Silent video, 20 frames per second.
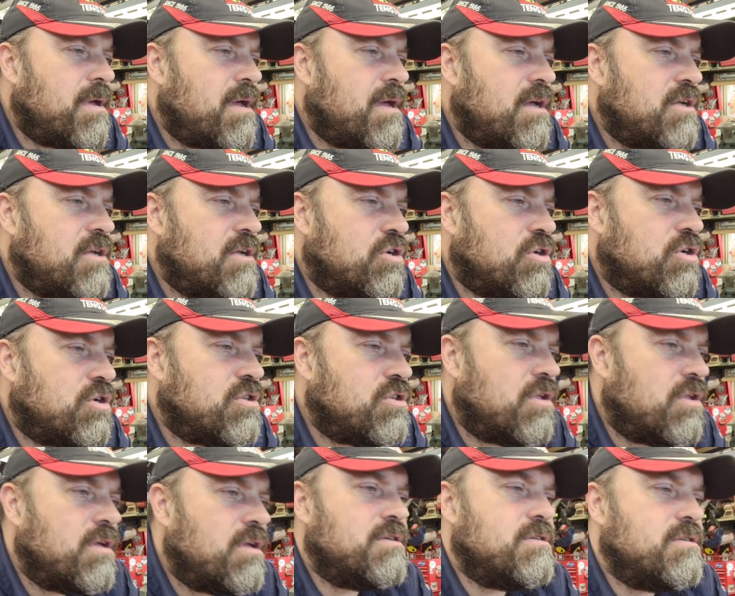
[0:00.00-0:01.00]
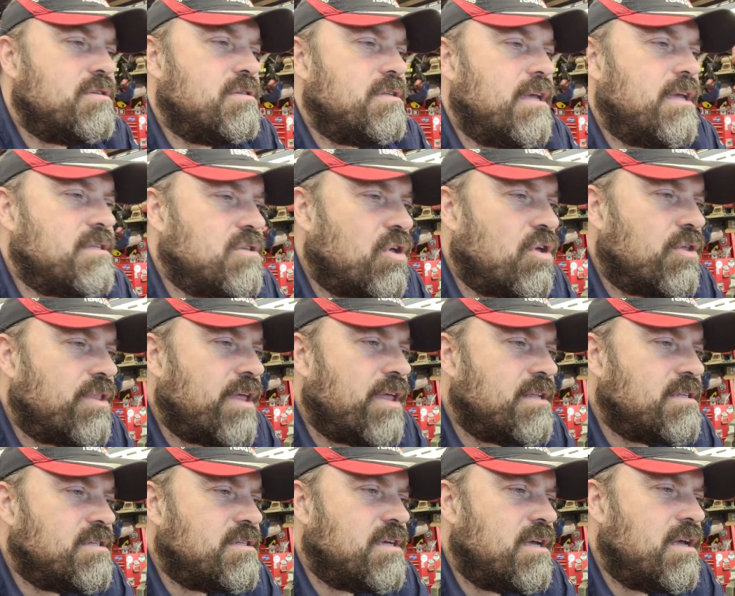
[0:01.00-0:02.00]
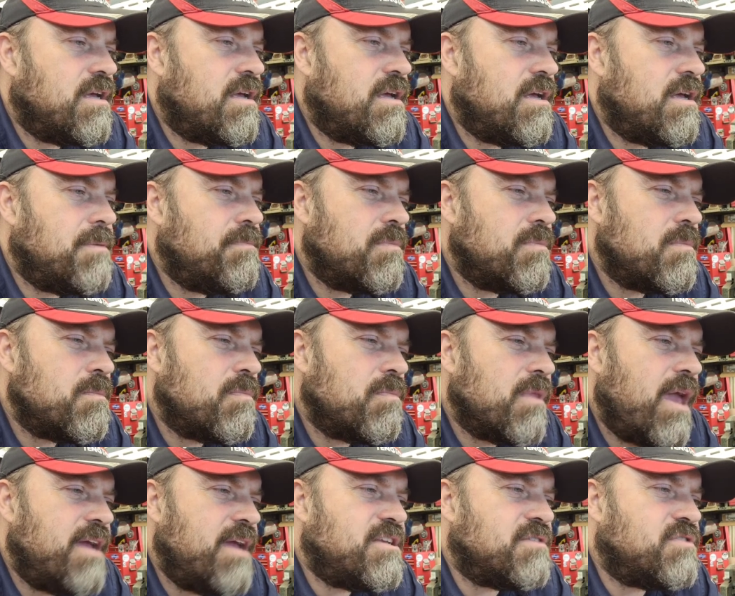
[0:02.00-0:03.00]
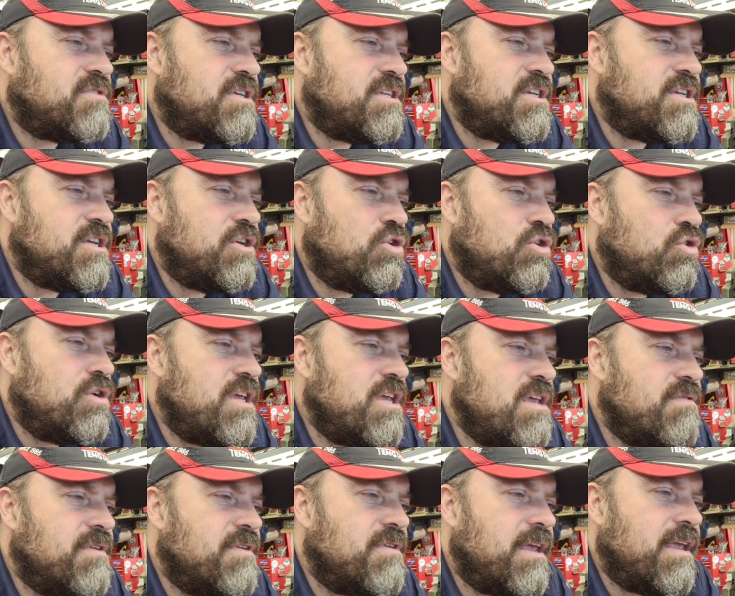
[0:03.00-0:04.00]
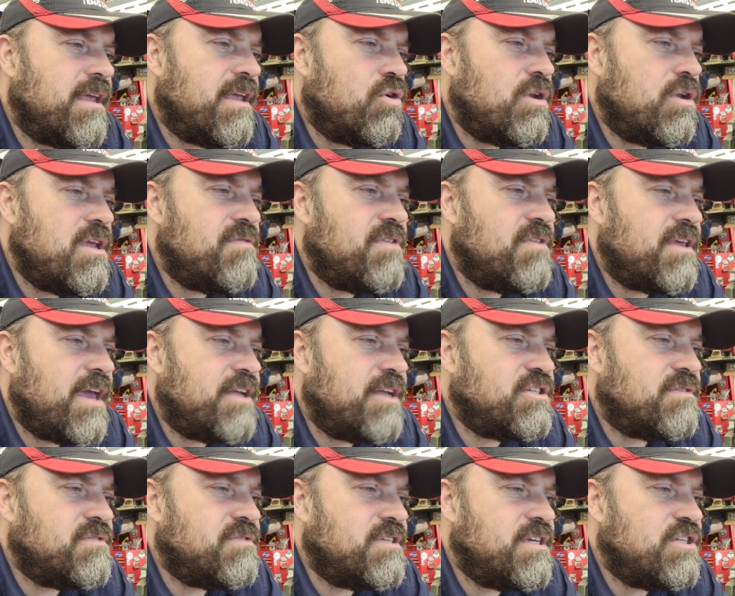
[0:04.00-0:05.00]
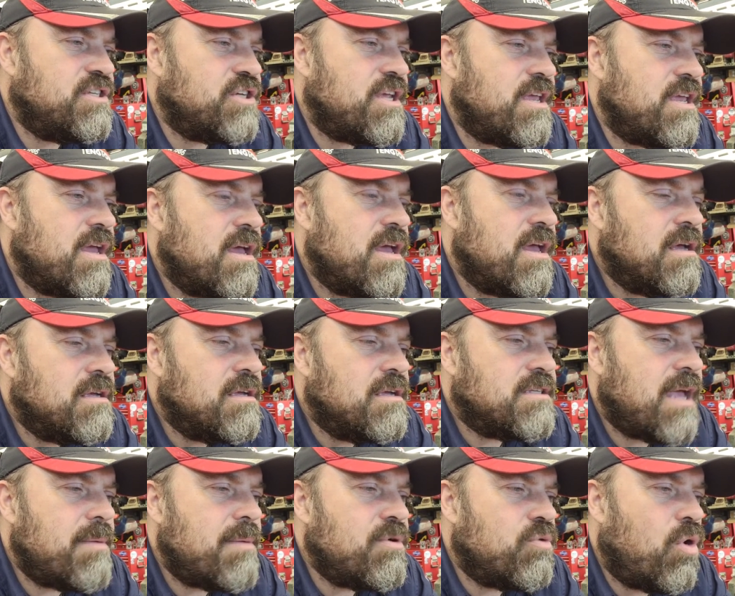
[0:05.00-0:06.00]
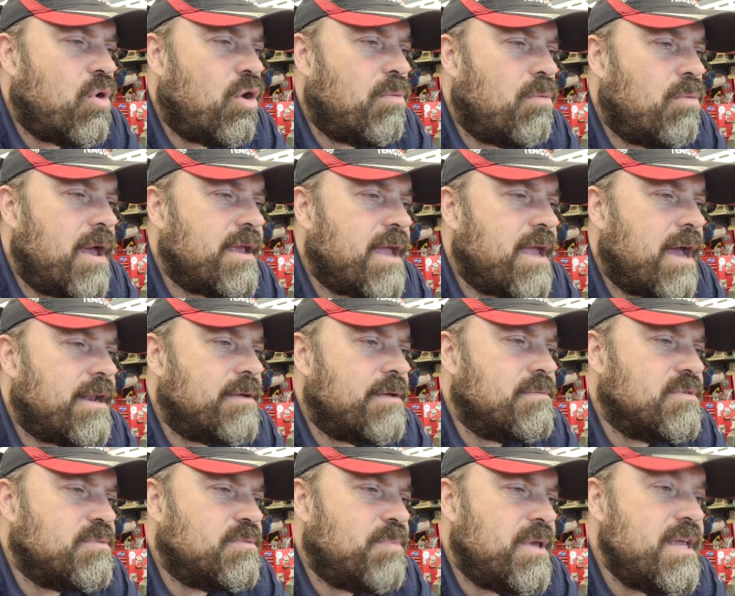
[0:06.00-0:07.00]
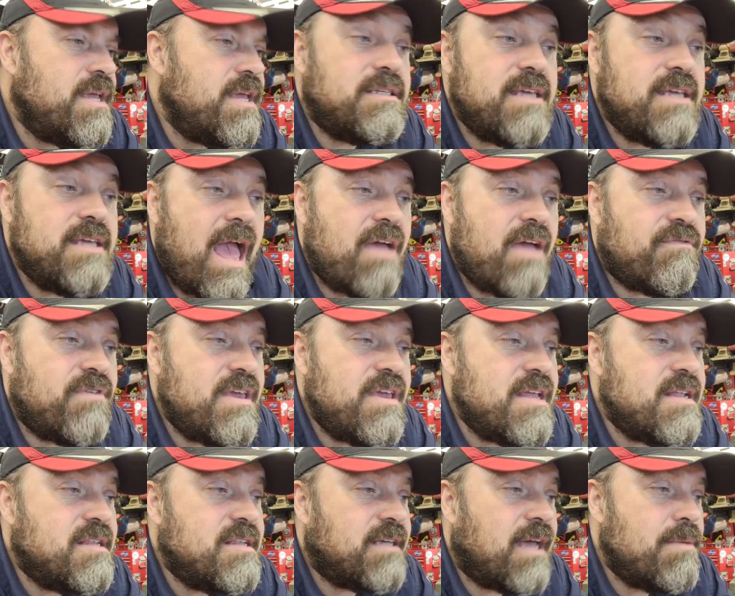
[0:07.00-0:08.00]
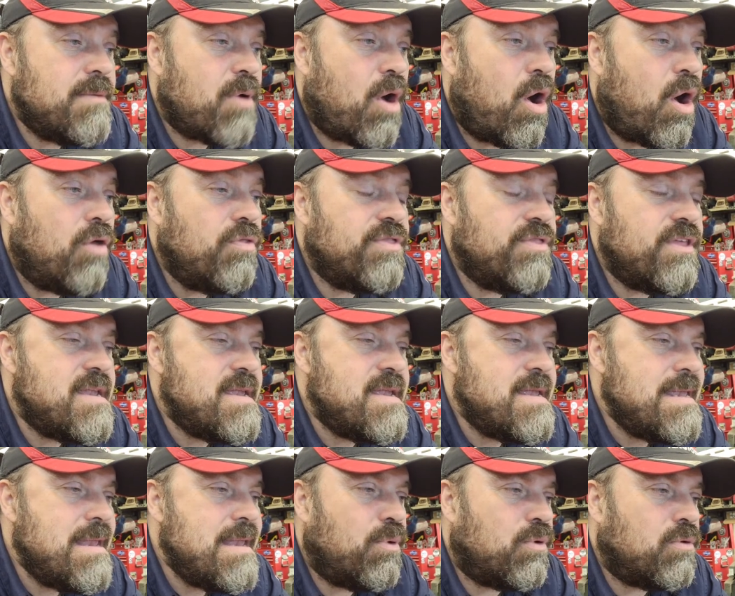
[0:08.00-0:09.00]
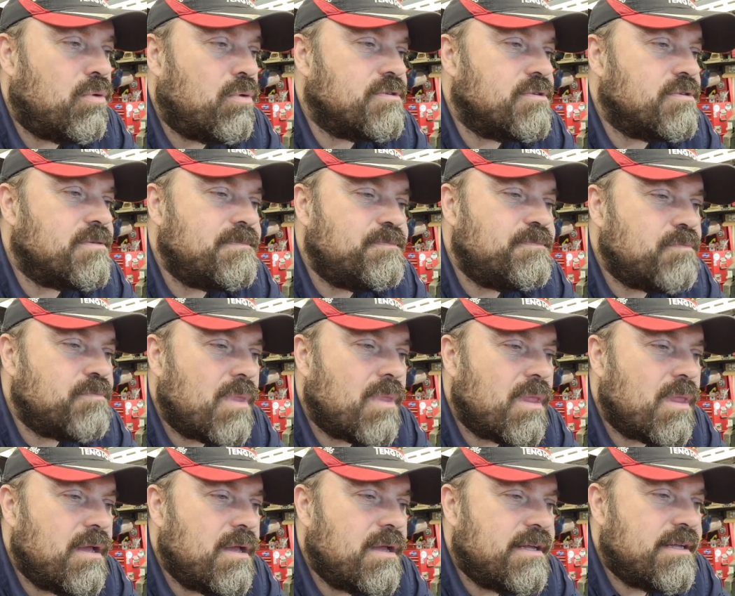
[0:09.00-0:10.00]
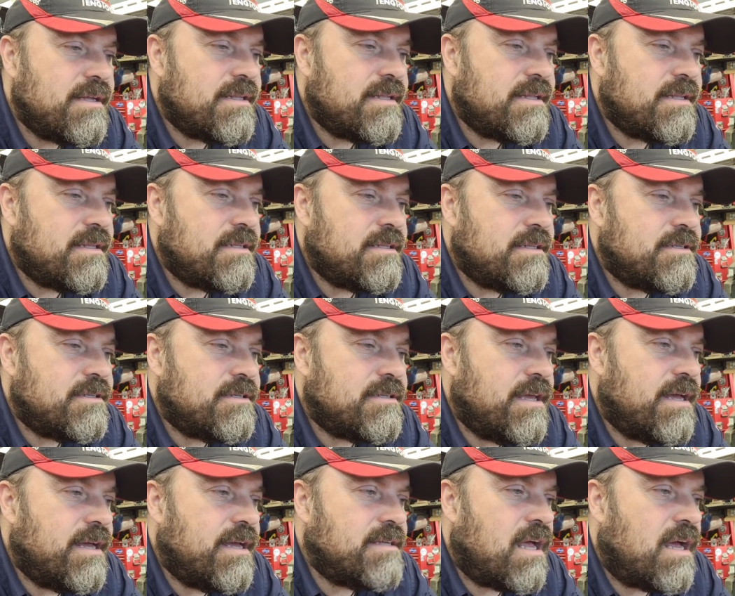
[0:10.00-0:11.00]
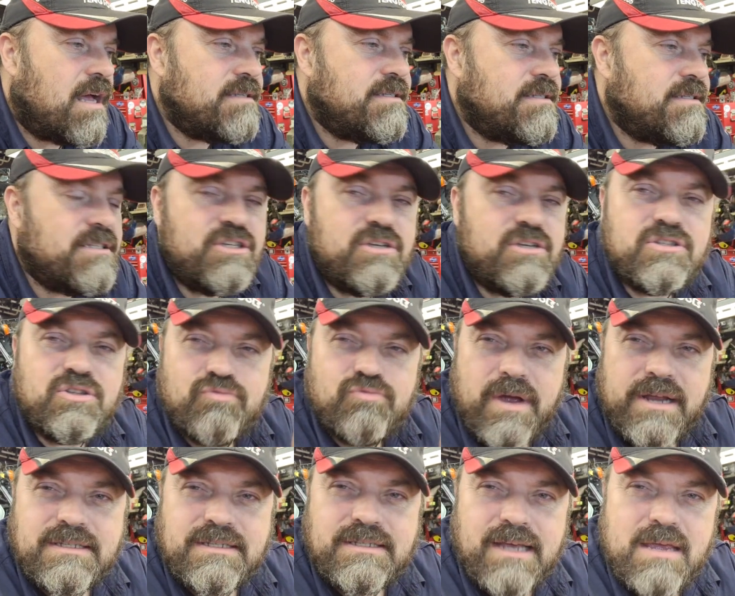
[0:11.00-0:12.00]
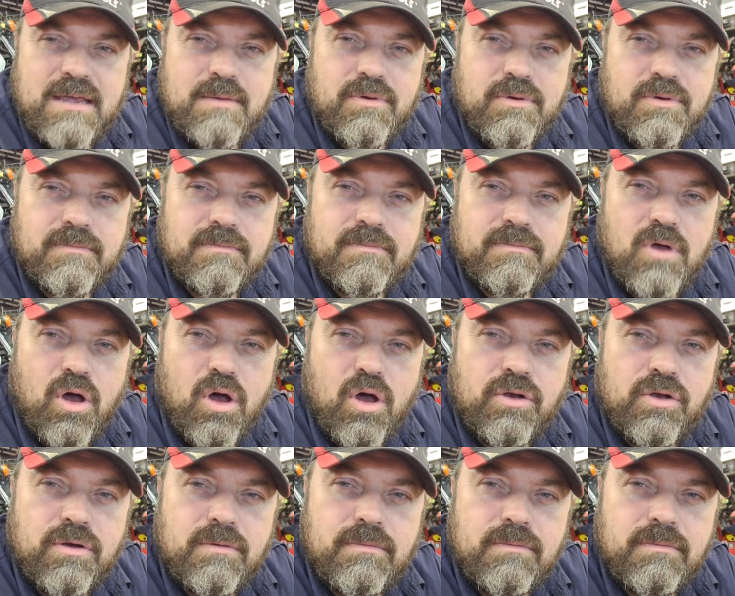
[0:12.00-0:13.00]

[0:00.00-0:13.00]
Jonathan Law, yes, got that. HFTG, good evening. Good evening, HFTG. Simon Roll, Mike Adams, PTFE tape on the nipples. Yes, I tend to use the red tape on